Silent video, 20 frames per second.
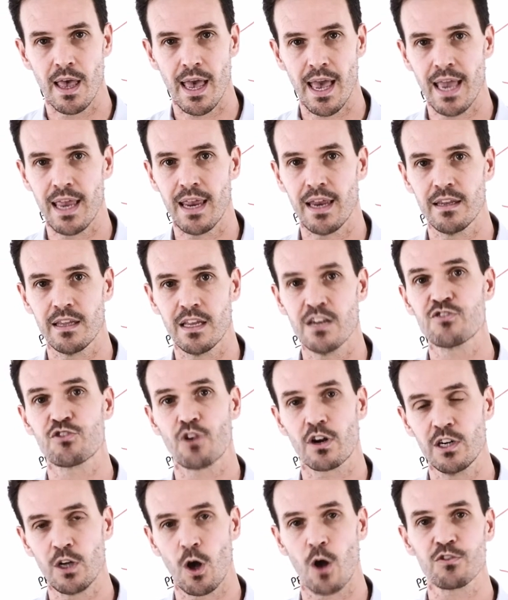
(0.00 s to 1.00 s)
and then
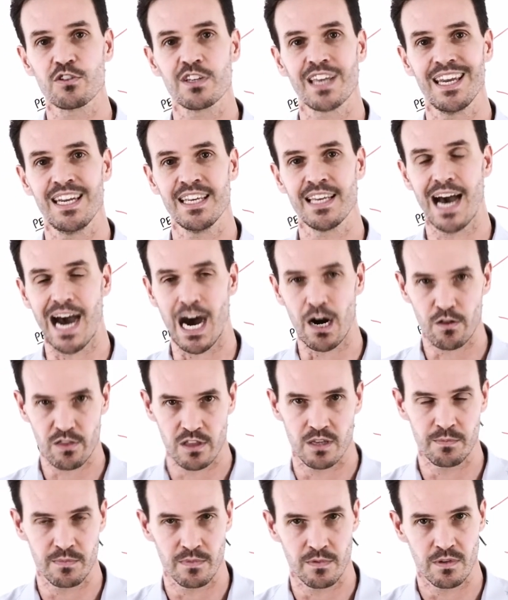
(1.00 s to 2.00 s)
certainly also getting out of
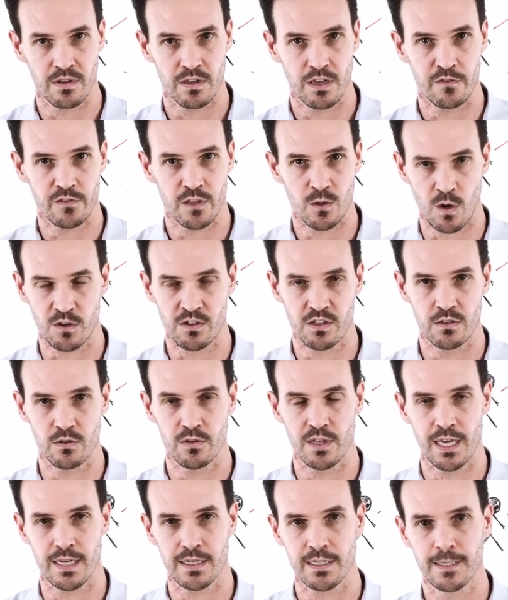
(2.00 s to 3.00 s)
them if they want to do
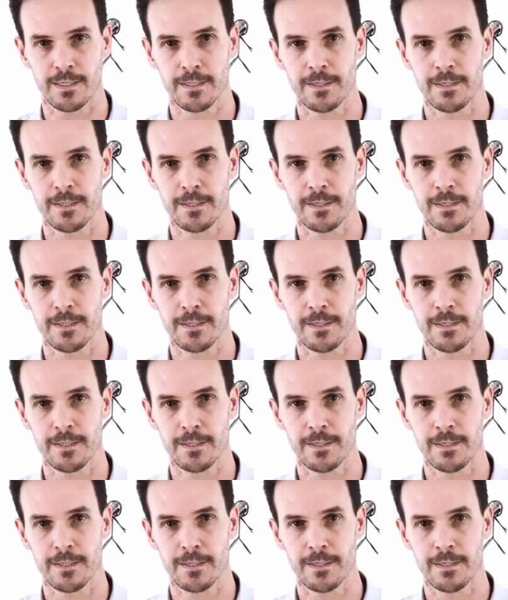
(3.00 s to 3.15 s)
that.